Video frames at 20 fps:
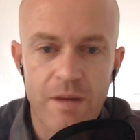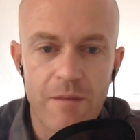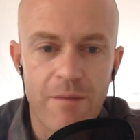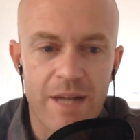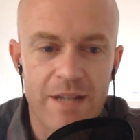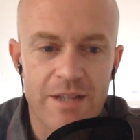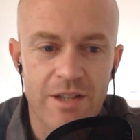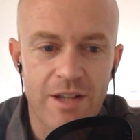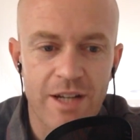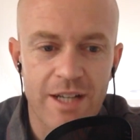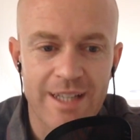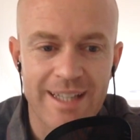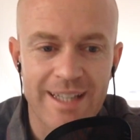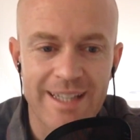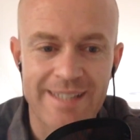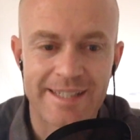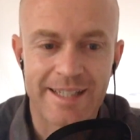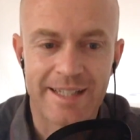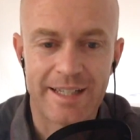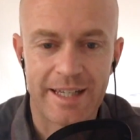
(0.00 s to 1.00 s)
Much like
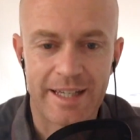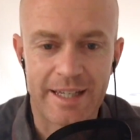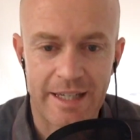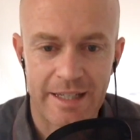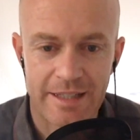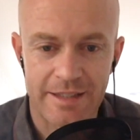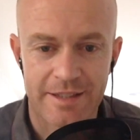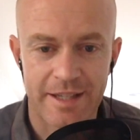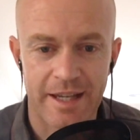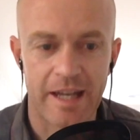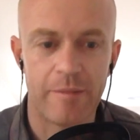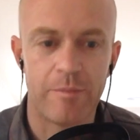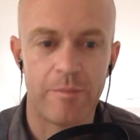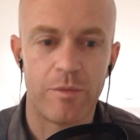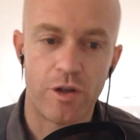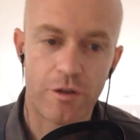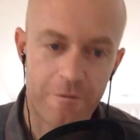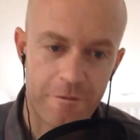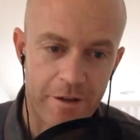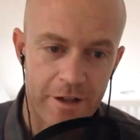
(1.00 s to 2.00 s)
this Sydney Kings team,
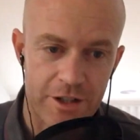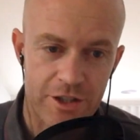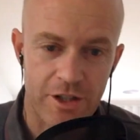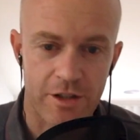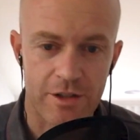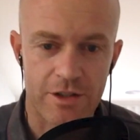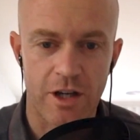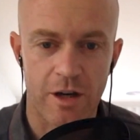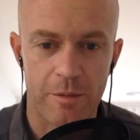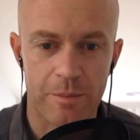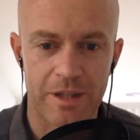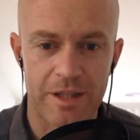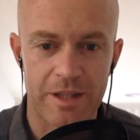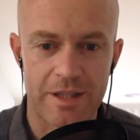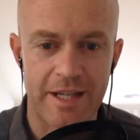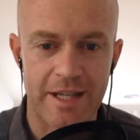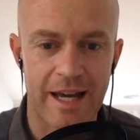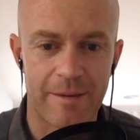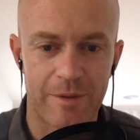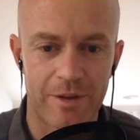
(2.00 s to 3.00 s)
you finished on top of the
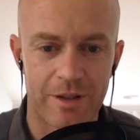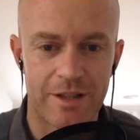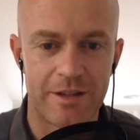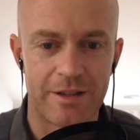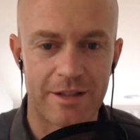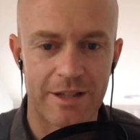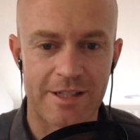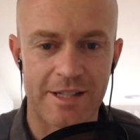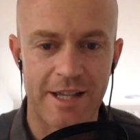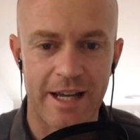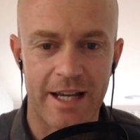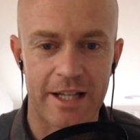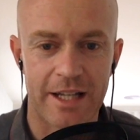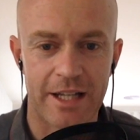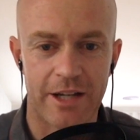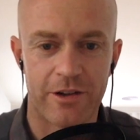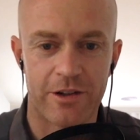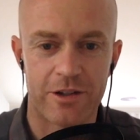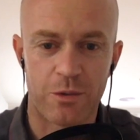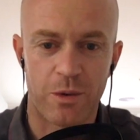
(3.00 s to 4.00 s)
table in the second
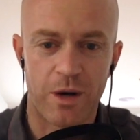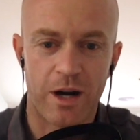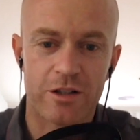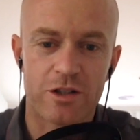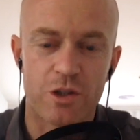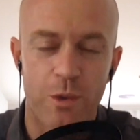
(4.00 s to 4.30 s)
year as well.